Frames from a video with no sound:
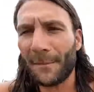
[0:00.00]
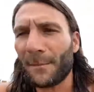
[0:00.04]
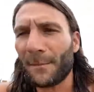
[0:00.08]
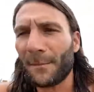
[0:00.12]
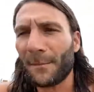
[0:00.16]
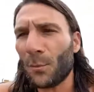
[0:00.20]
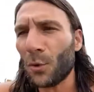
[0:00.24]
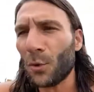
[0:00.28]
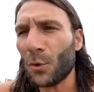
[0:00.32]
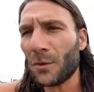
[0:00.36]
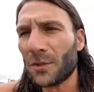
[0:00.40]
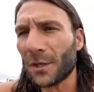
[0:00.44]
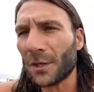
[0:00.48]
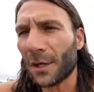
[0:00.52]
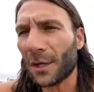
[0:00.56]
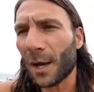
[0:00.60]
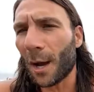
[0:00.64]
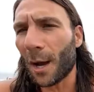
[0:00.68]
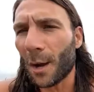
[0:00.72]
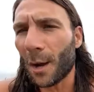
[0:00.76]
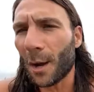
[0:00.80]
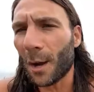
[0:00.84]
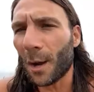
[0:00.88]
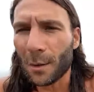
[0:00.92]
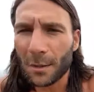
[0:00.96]
moons
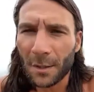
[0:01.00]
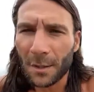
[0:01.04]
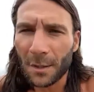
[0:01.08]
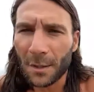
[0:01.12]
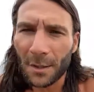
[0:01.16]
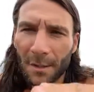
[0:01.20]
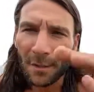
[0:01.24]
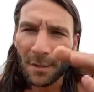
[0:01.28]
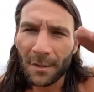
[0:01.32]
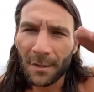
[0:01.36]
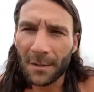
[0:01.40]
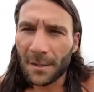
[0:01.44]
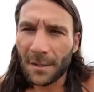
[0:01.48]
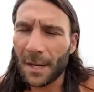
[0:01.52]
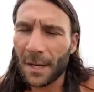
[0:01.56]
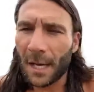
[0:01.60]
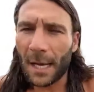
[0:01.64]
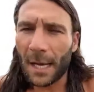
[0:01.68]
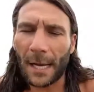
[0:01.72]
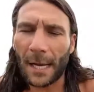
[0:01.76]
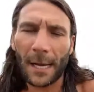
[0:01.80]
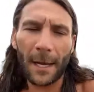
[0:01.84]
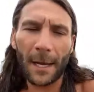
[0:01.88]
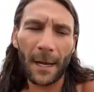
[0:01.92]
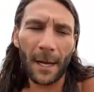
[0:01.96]
ago
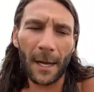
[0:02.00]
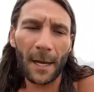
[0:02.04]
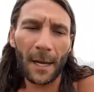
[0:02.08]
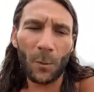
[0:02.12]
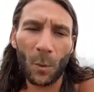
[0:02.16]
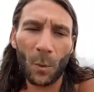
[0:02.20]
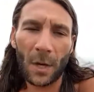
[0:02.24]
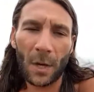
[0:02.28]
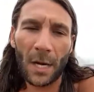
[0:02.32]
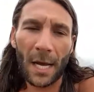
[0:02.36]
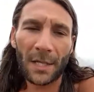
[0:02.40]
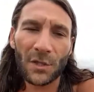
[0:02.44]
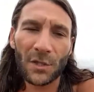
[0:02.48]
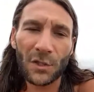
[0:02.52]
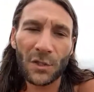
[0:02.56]
and whatnot.